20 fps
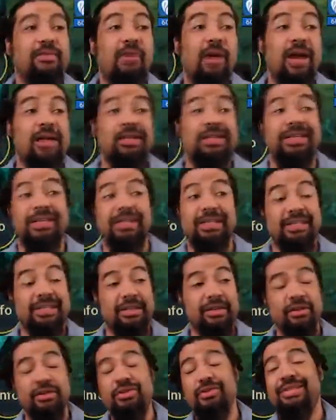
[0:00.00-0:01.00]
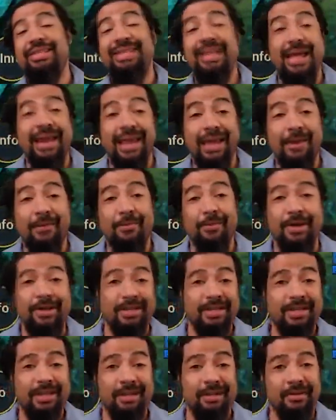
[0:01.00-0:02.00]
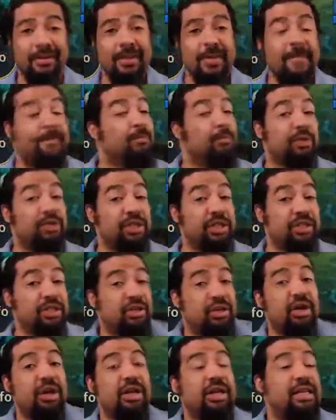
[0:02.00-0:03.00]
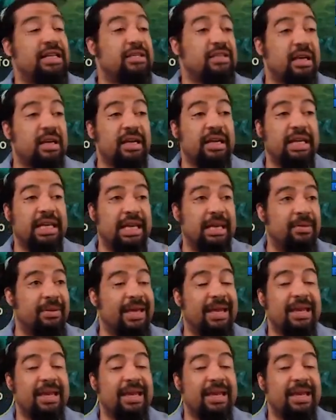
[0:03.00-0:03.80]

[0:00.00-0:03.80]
watch, he's still using that A1 skill, which is good. He's going to keep